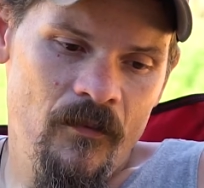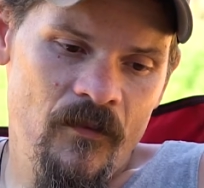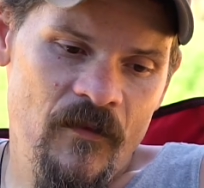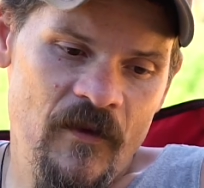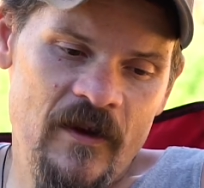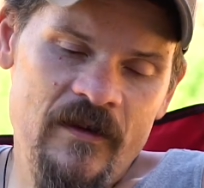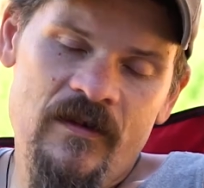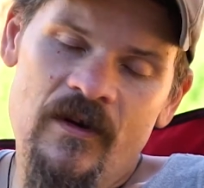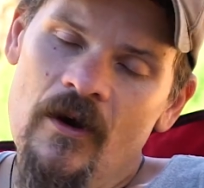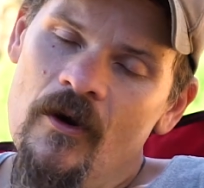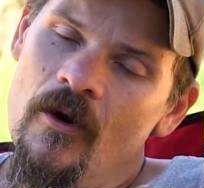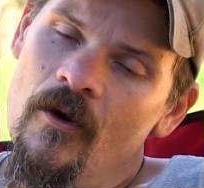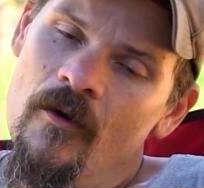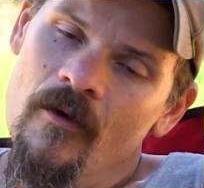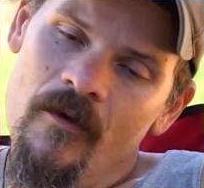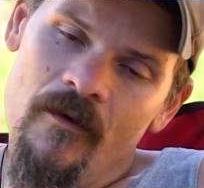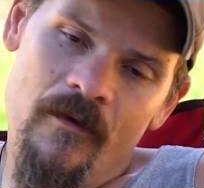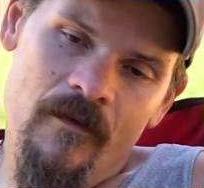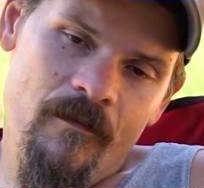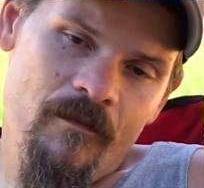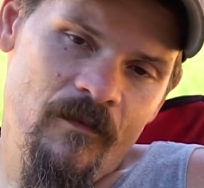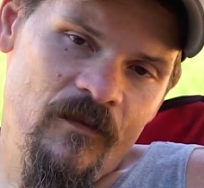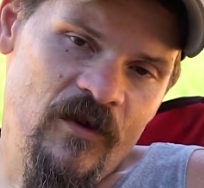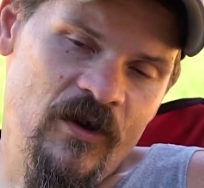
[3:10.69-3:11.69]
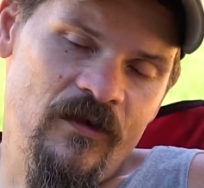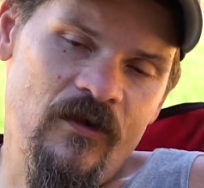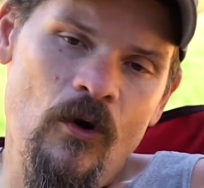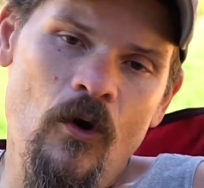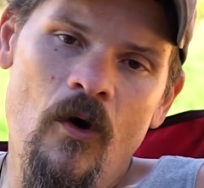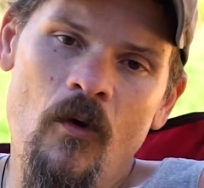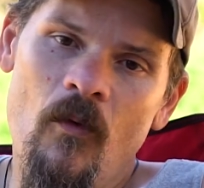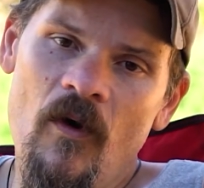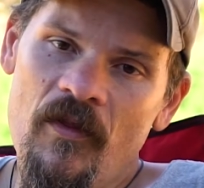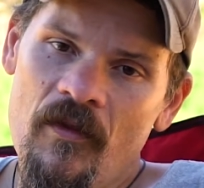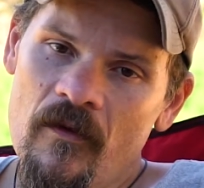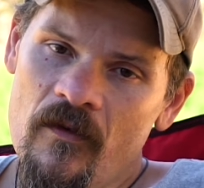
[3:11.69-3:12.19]
This year, just
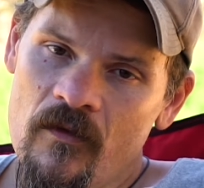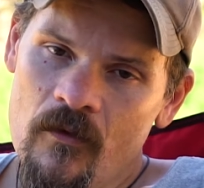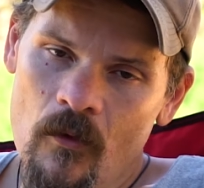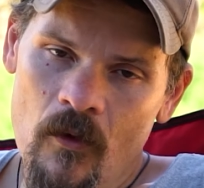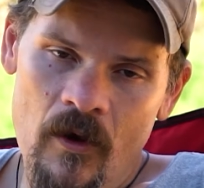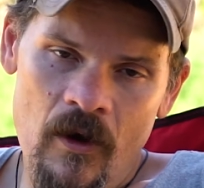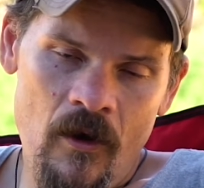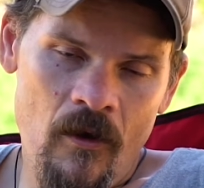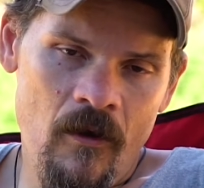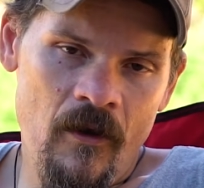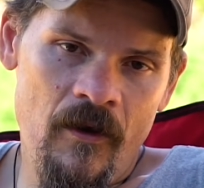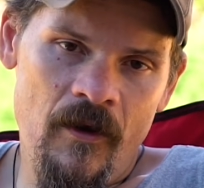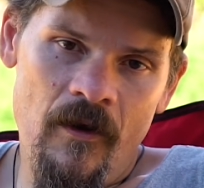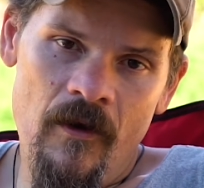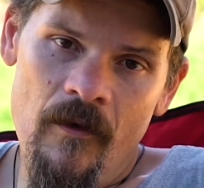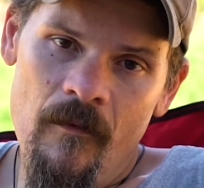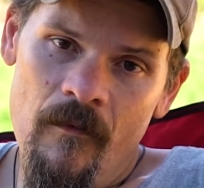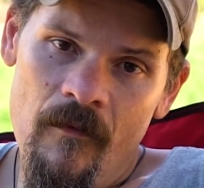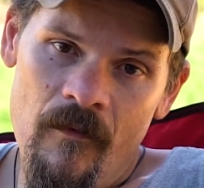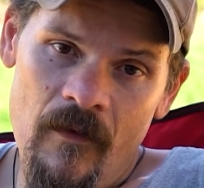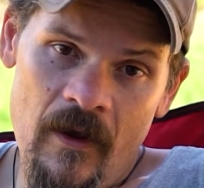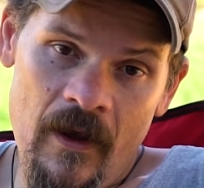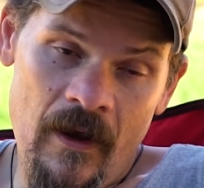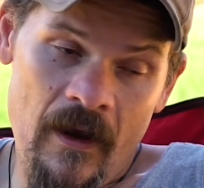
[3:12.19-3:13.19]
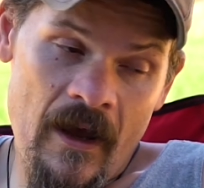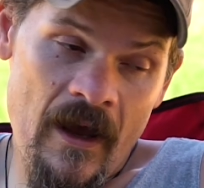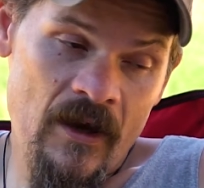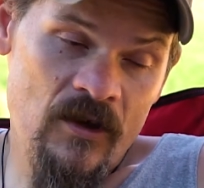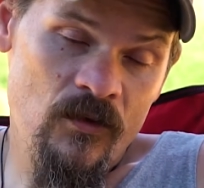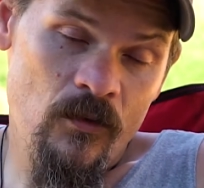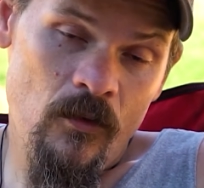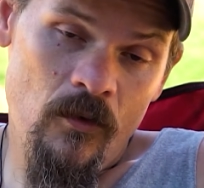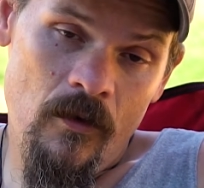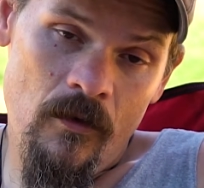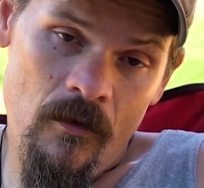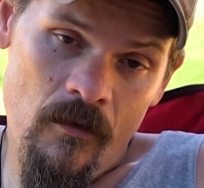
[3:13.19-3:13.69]
going with the soil and
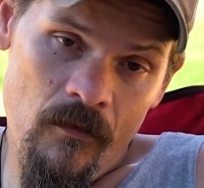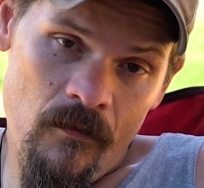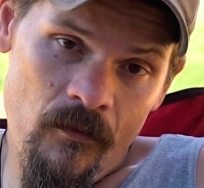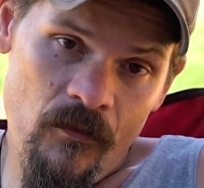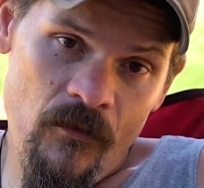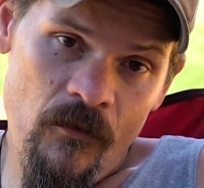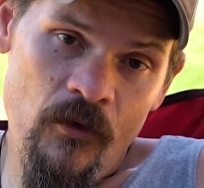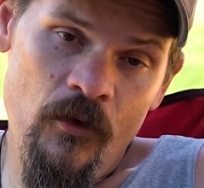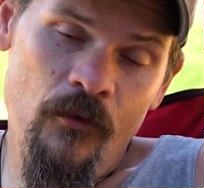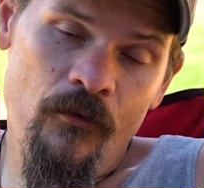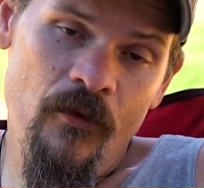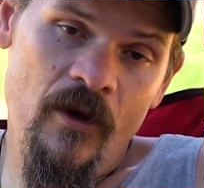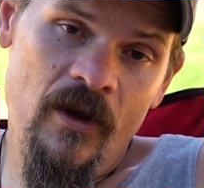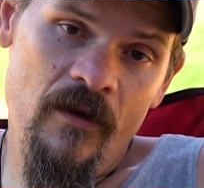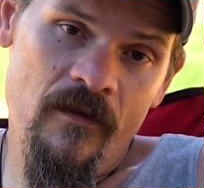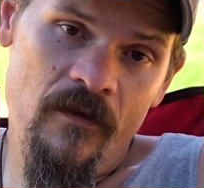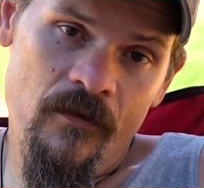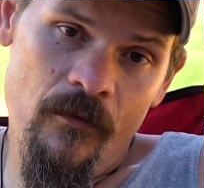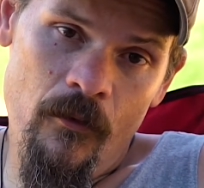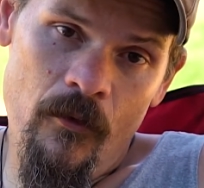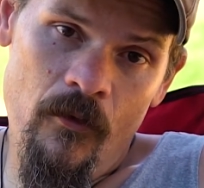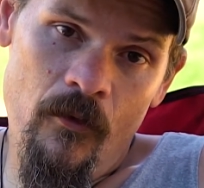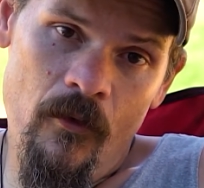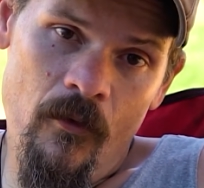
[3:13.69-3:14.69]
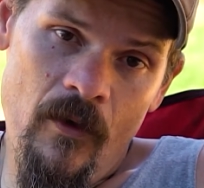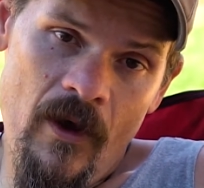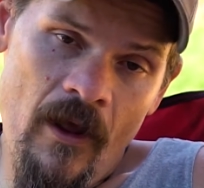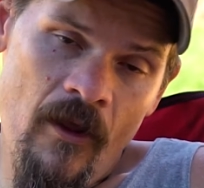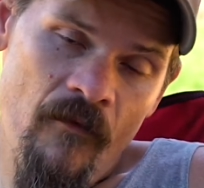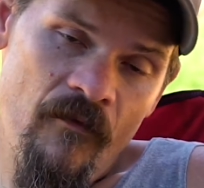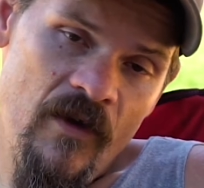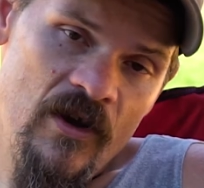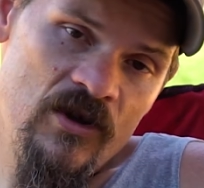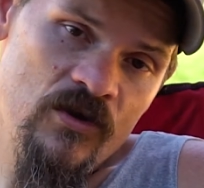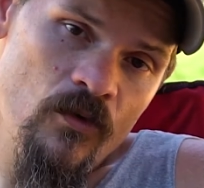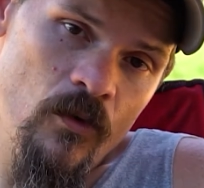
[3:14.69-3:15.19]
actual nutrients through
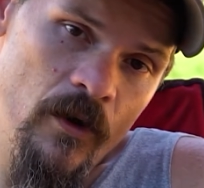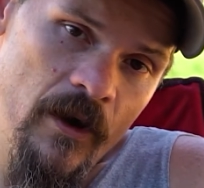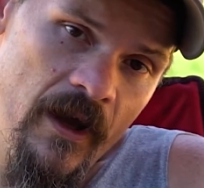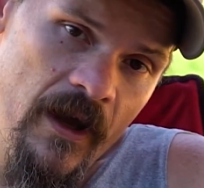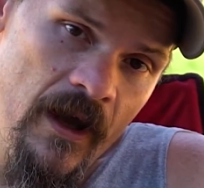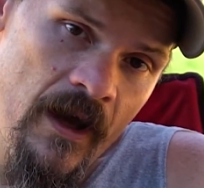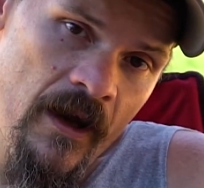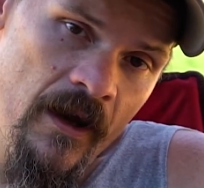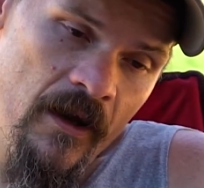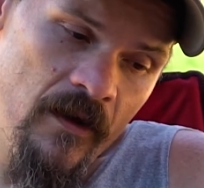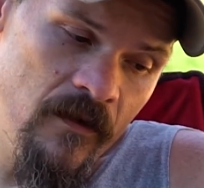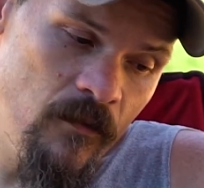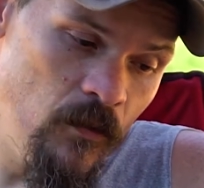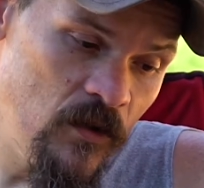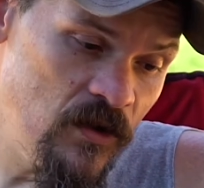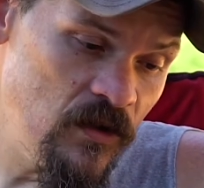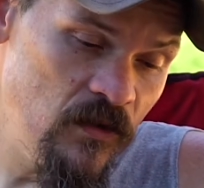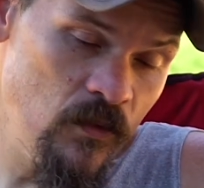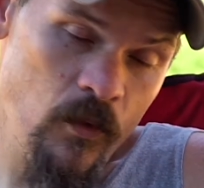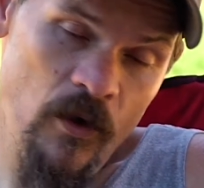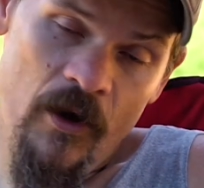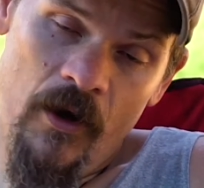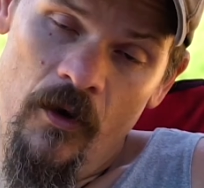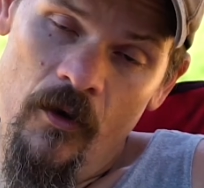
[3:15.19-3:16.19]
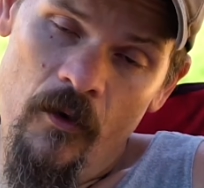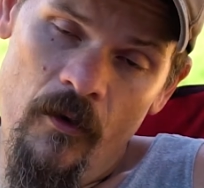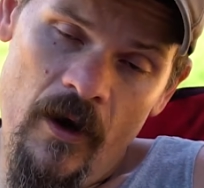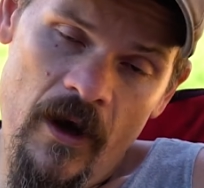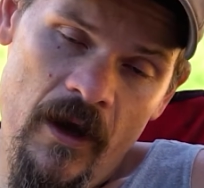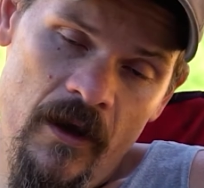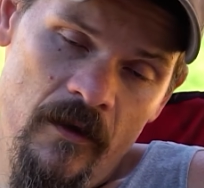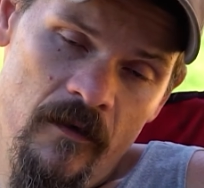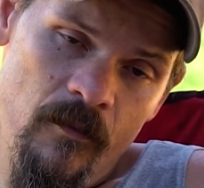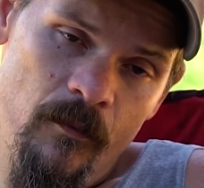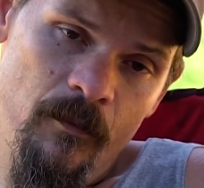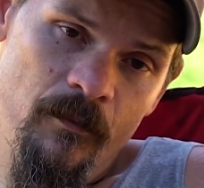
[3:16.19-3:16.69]
Elevation Organics, which is working
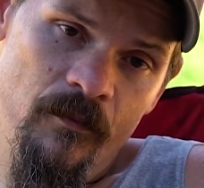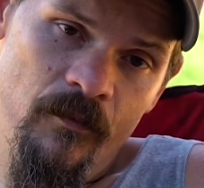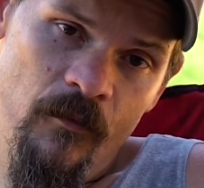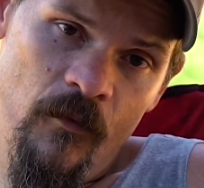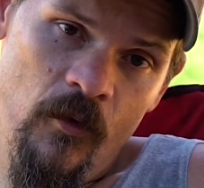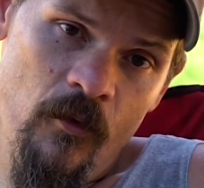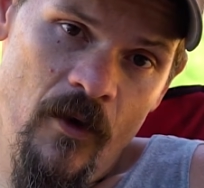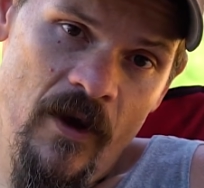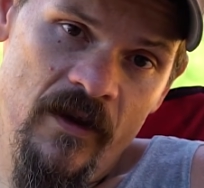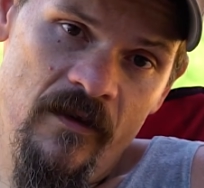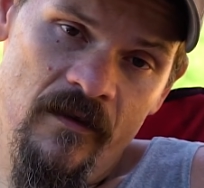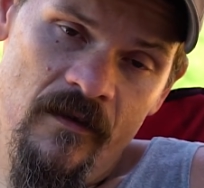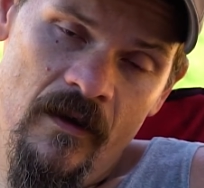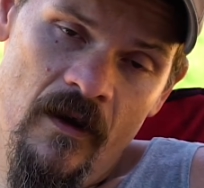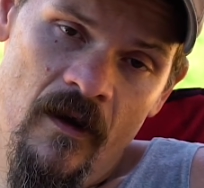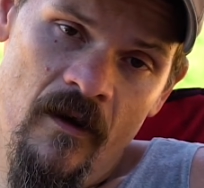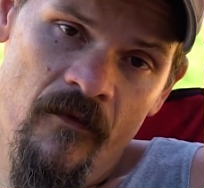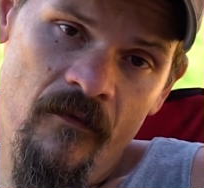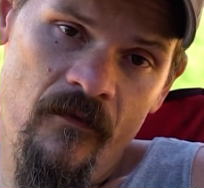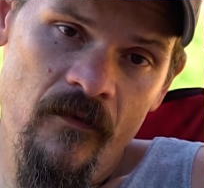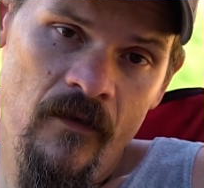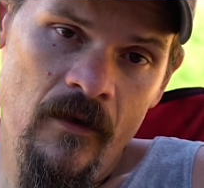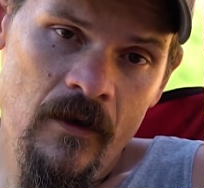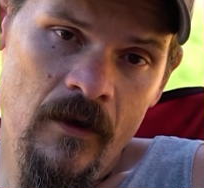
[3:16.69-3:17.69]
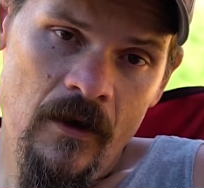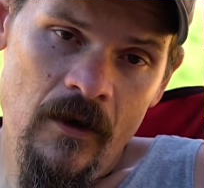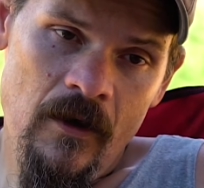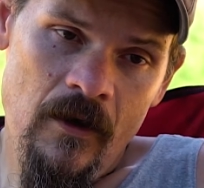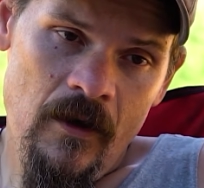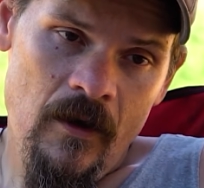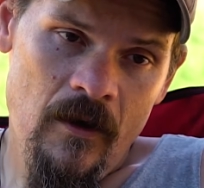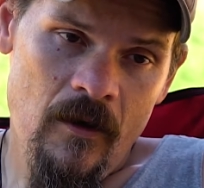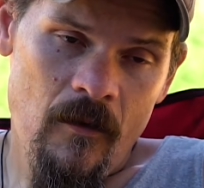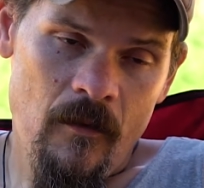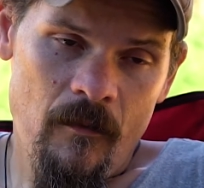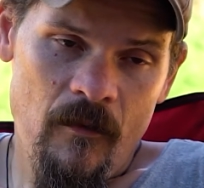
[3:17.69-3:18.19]
great. Great stuff.
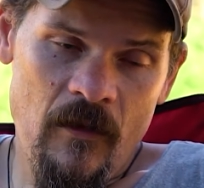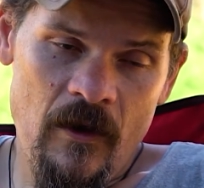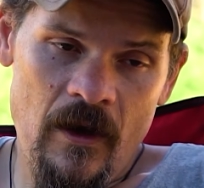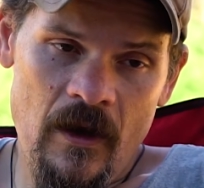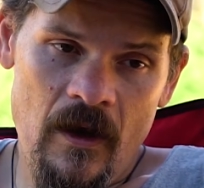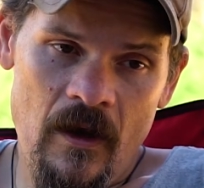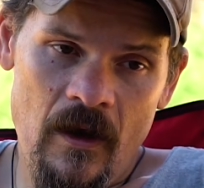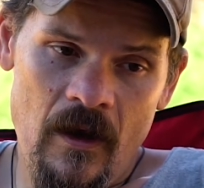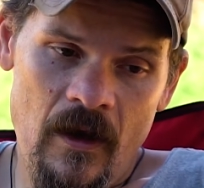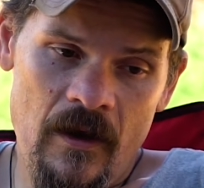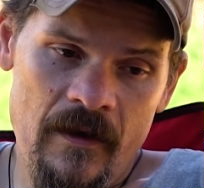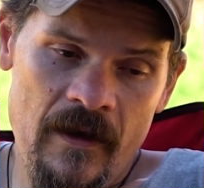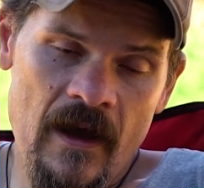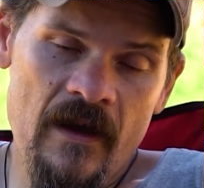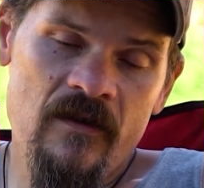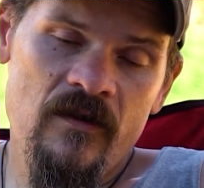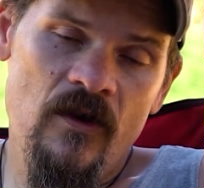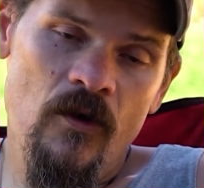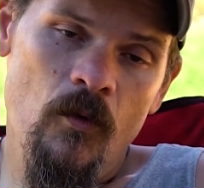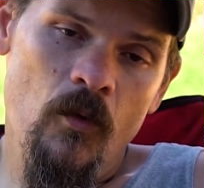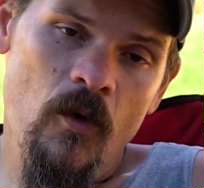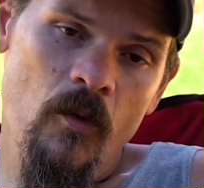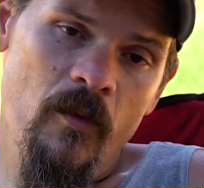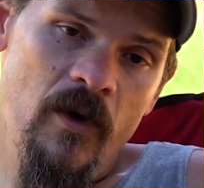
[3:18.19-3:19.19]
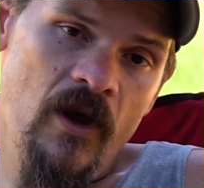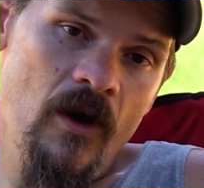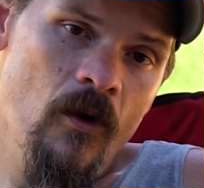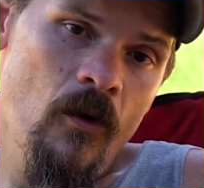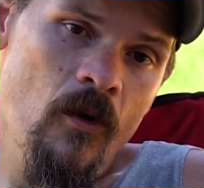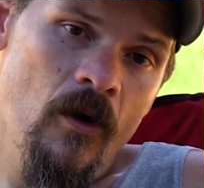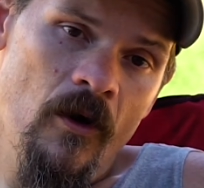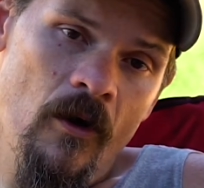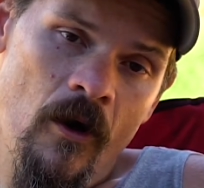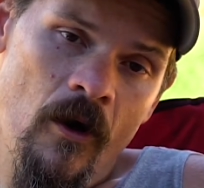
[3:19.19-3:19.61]
But next year we'll be getting